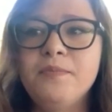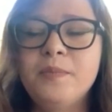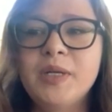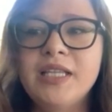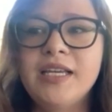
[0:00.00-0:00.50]

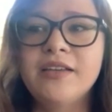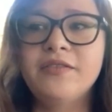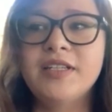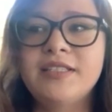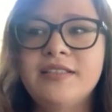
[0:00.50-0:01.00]
But like
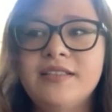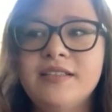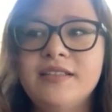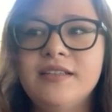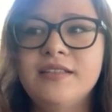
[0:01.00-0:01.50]
if it's
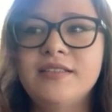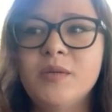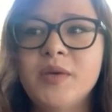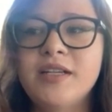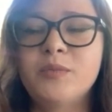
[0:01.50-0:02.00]

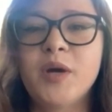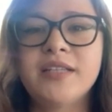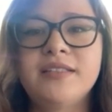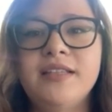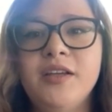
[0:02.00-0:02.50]
someone is
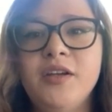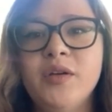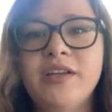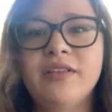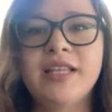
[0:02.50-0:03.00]
processing
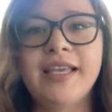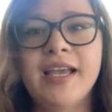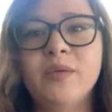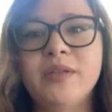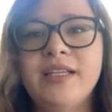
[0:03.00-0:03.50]
grief and they
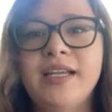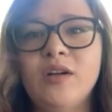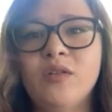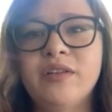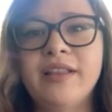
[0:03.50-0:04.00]
can't really get
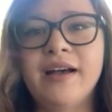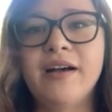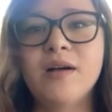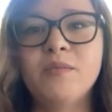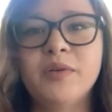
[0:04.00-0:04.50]
over that
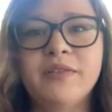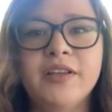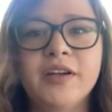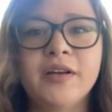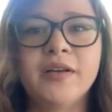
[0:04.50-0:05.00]
hump if
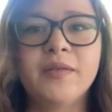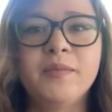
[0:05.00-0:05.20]
their